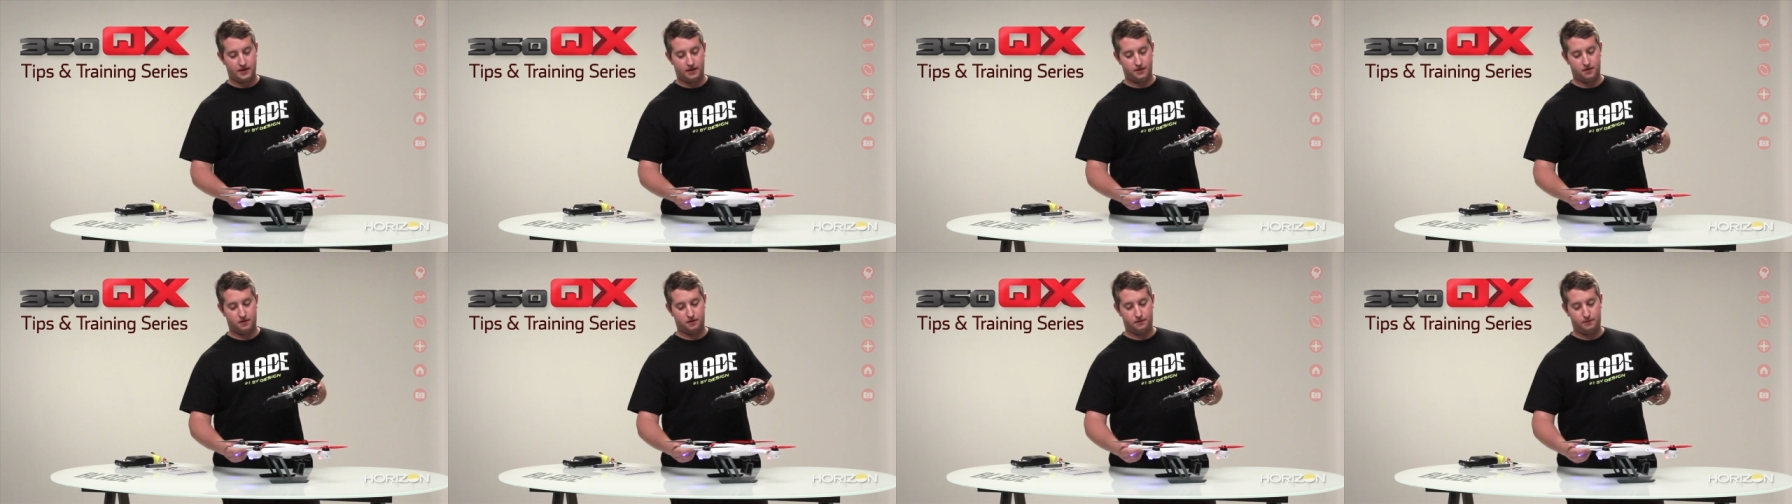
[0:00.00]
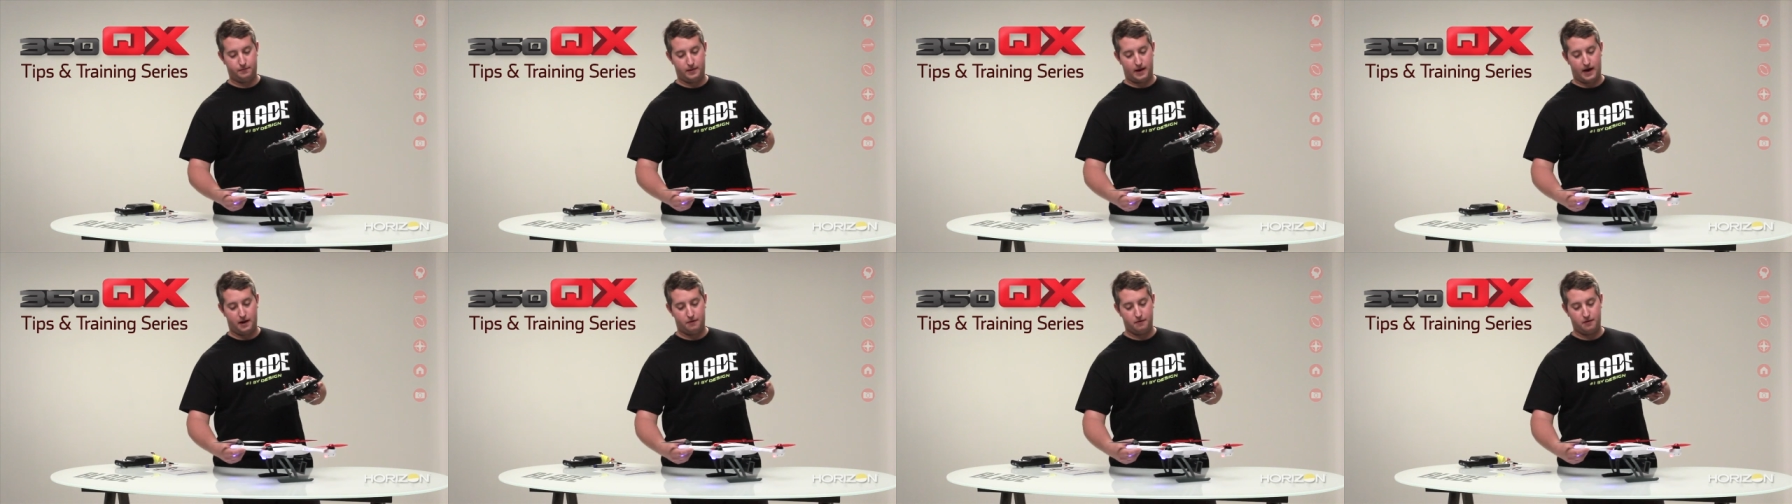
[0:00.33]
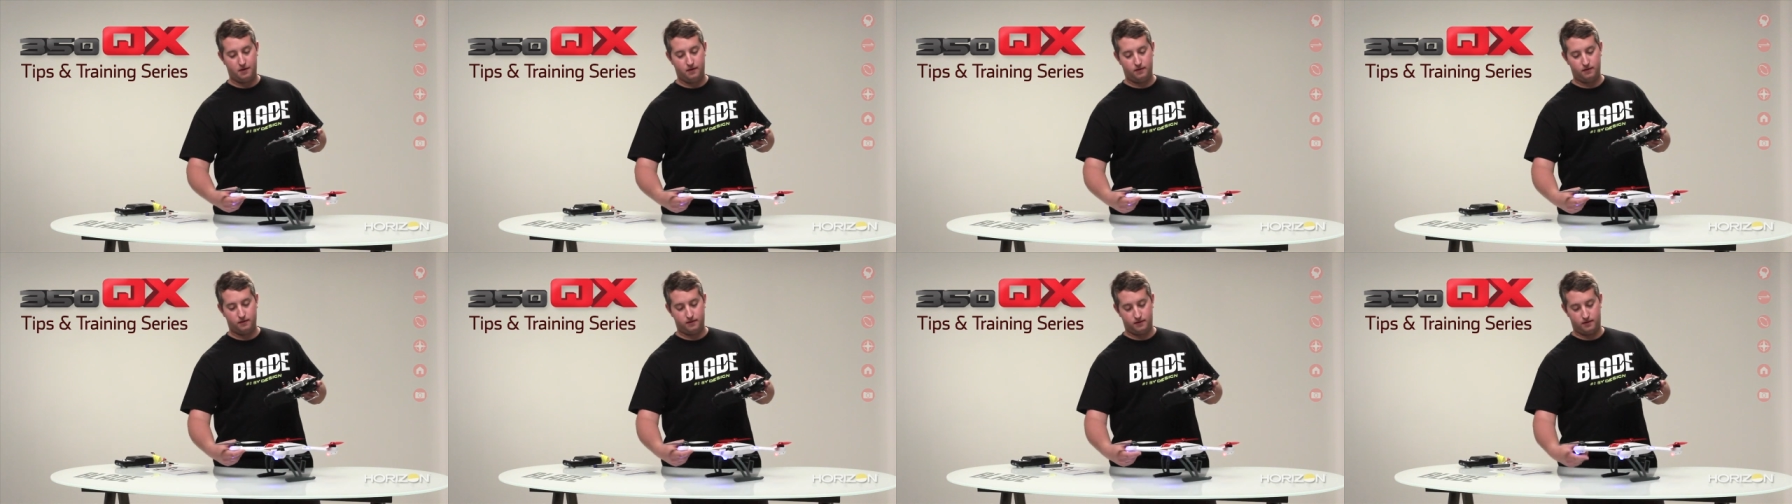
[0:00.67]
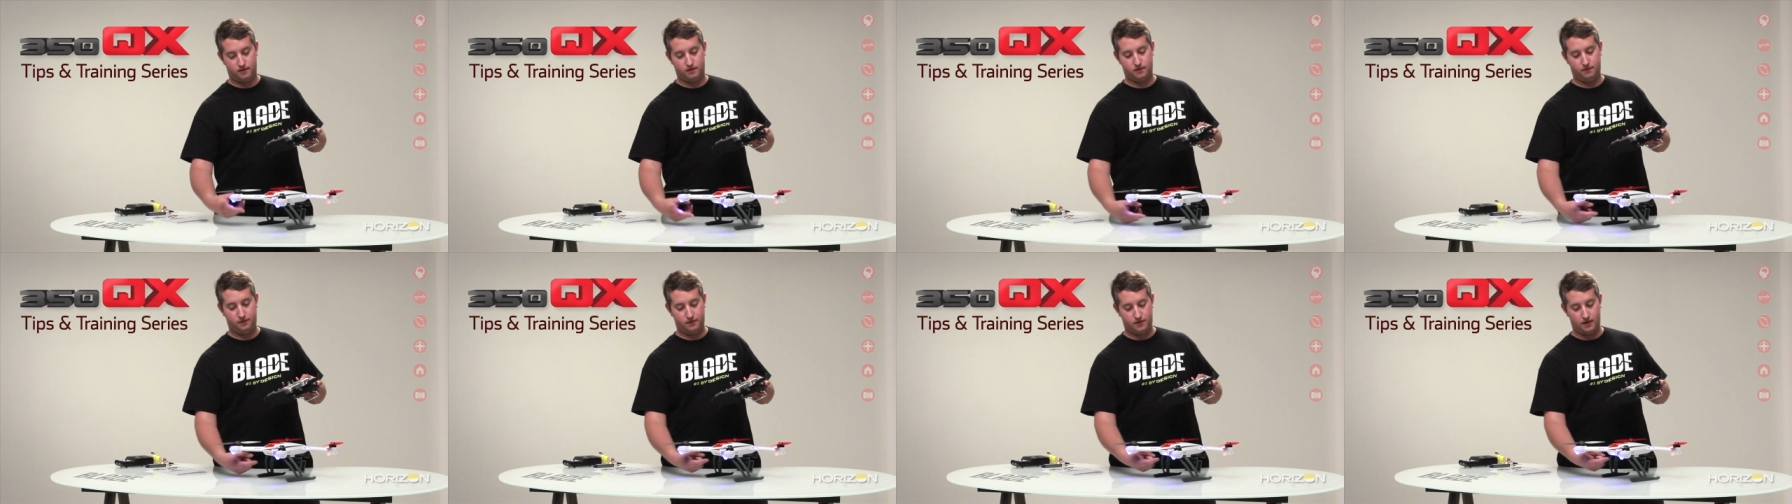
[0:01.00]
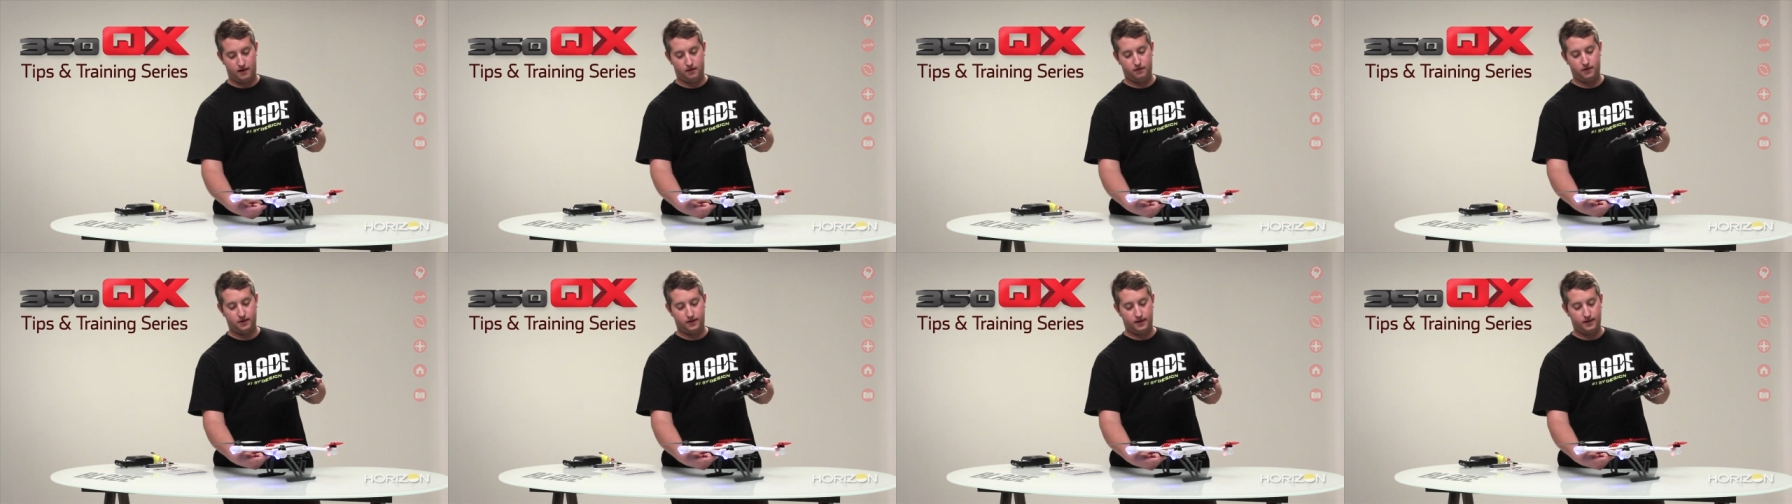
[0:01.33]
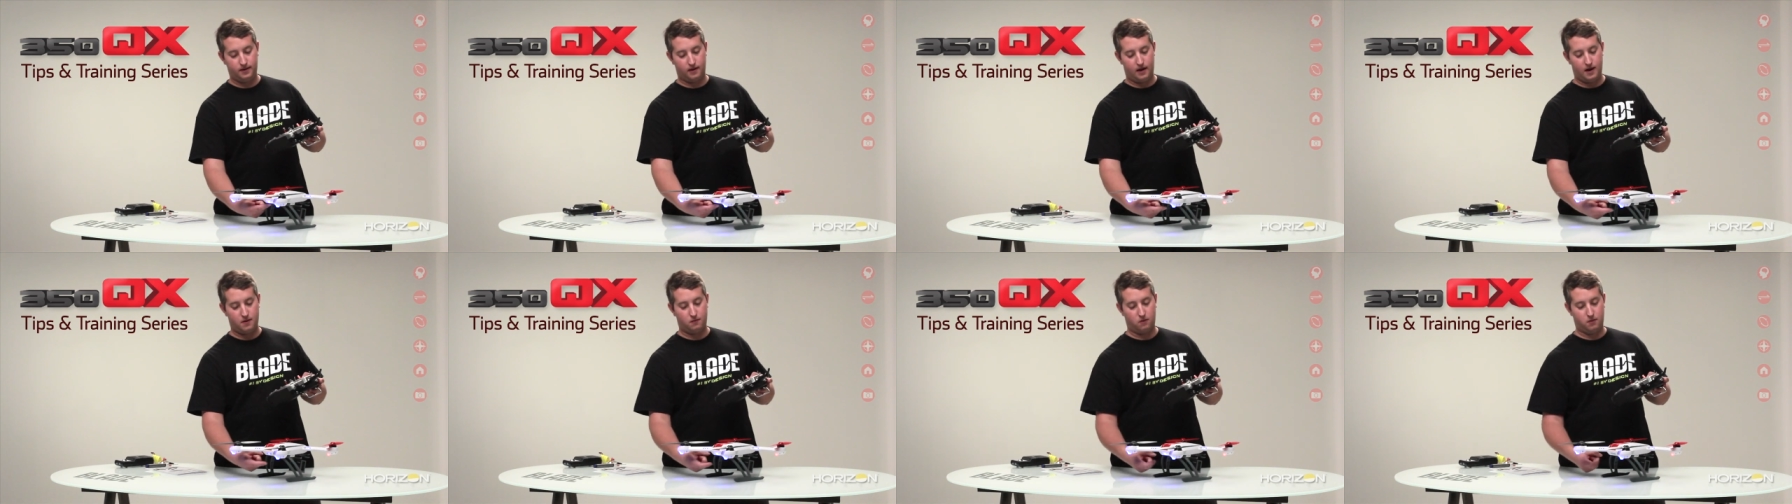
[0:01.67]
that the battery, the, the LED
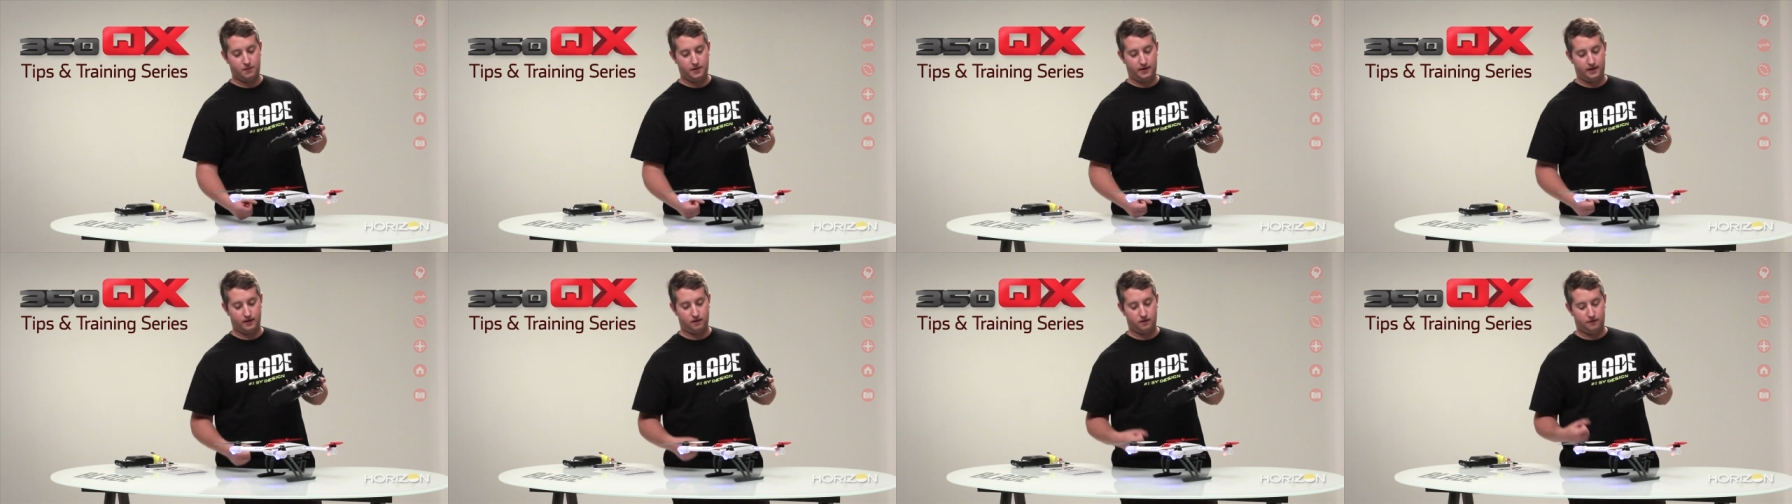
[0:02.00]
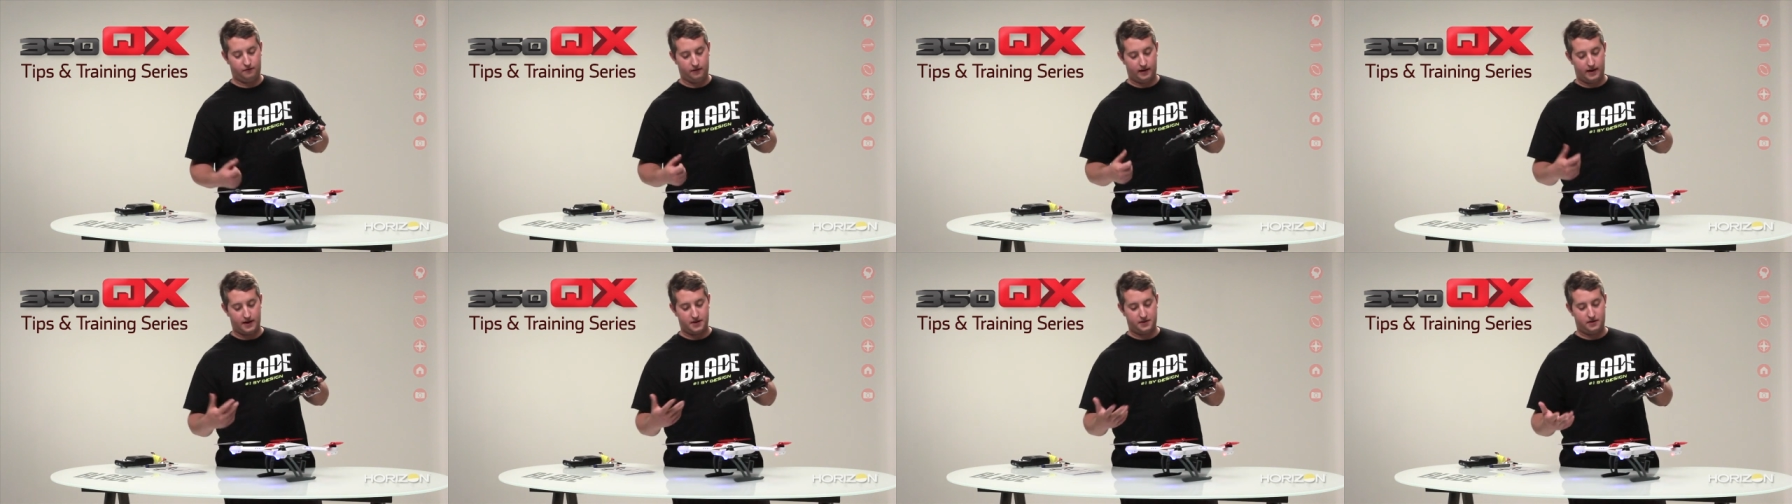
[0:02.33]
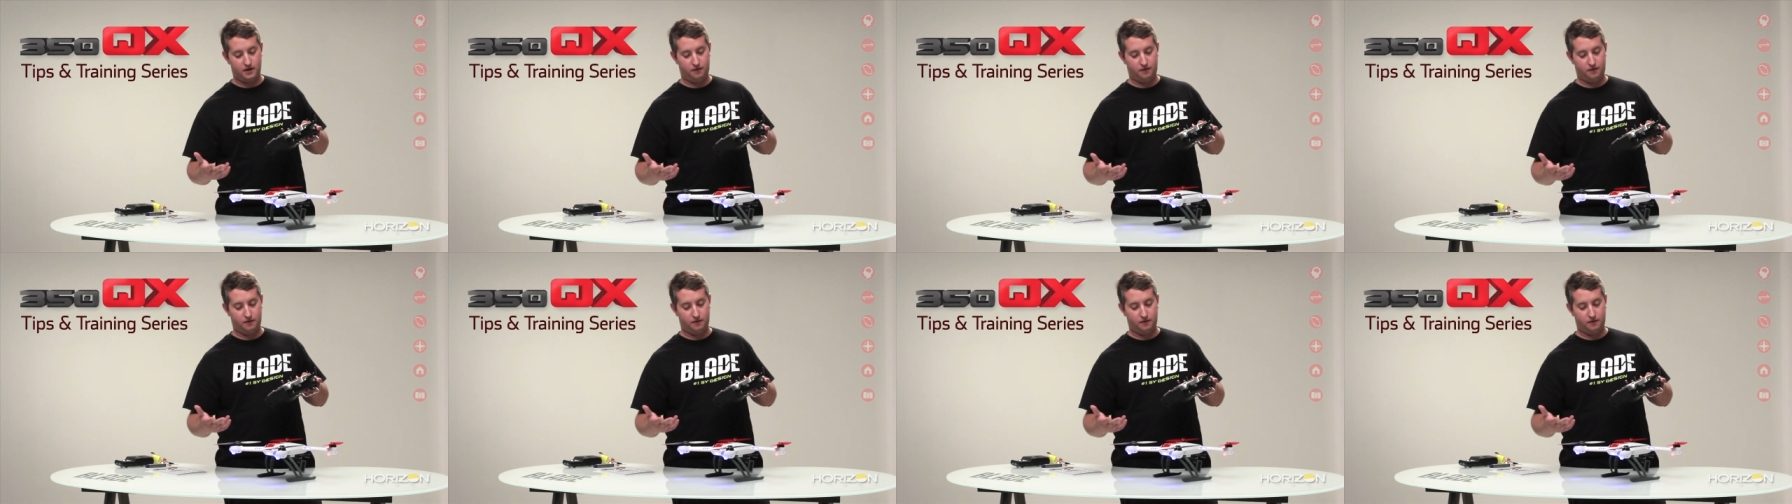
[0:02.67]
light will begin to flash